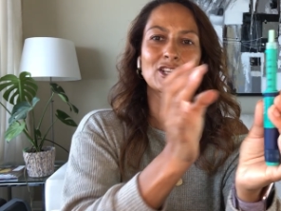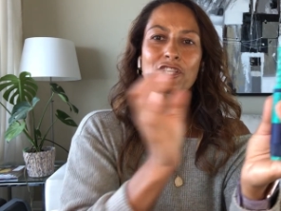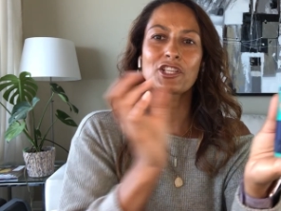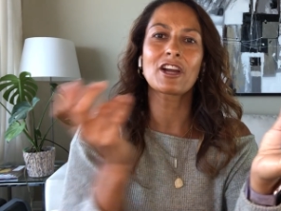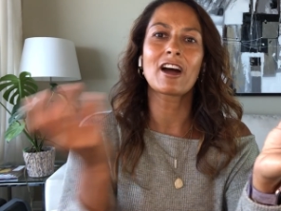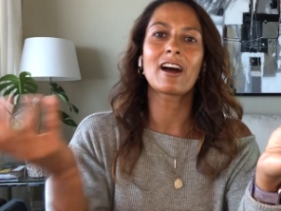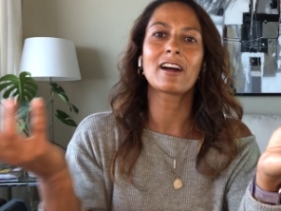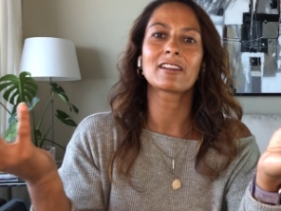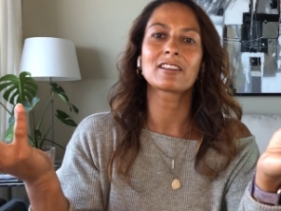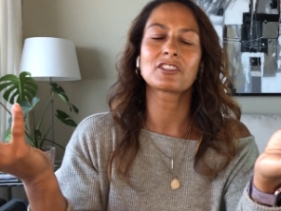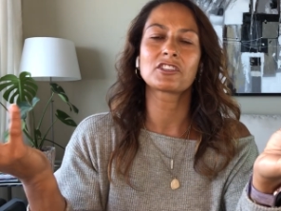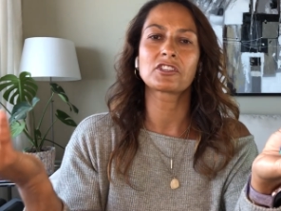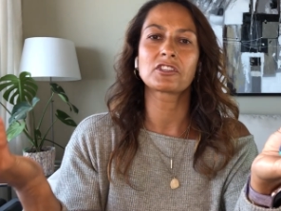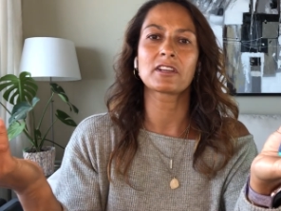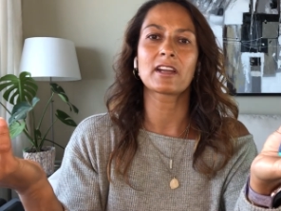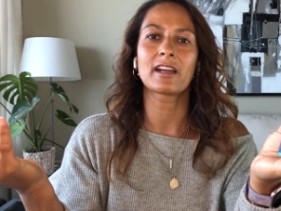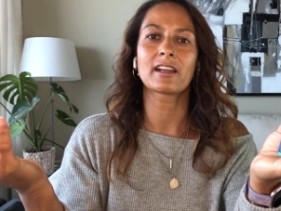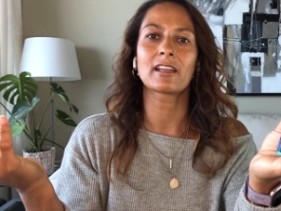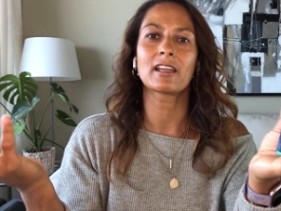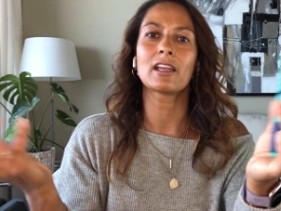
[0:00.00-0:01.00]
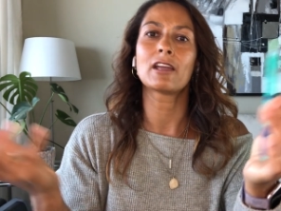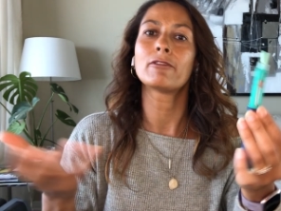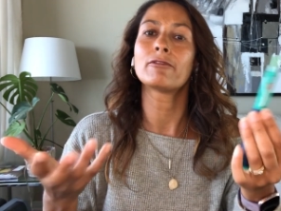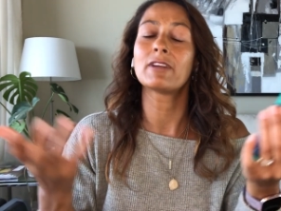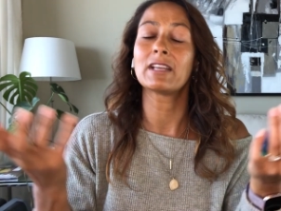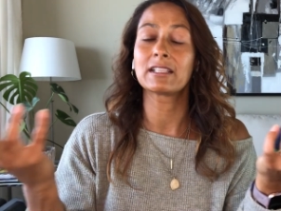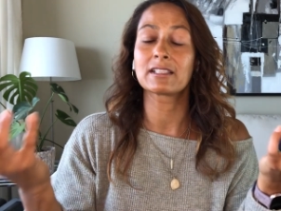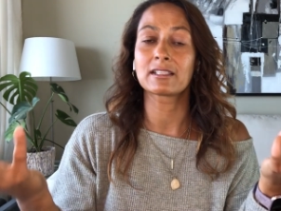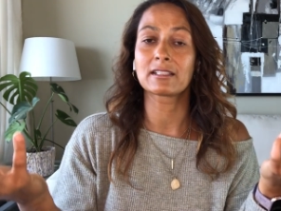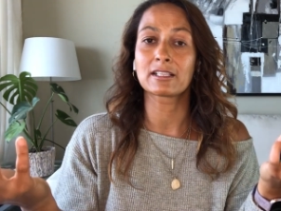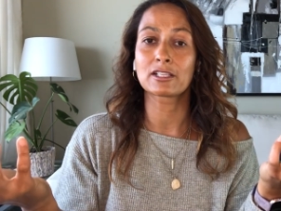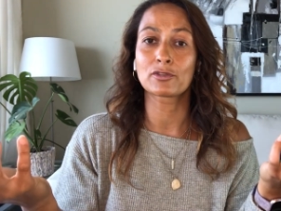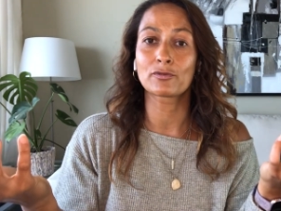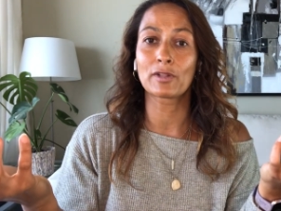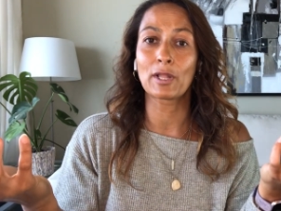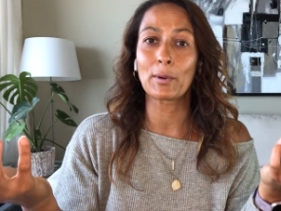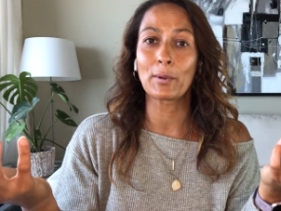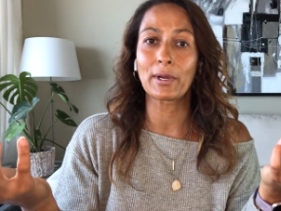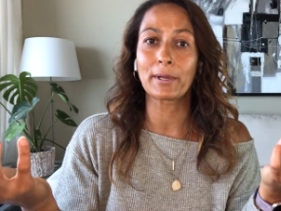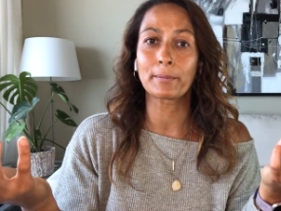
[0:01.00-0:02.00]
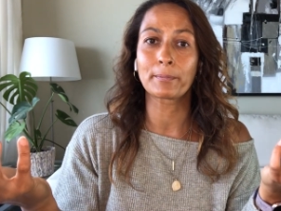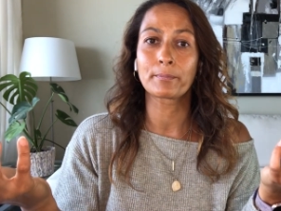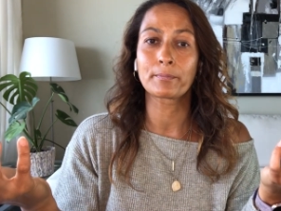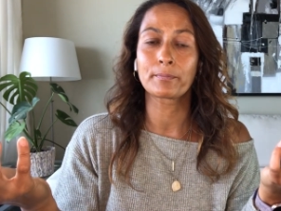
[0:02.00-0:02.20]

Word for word: shot to check if insulin is flowing.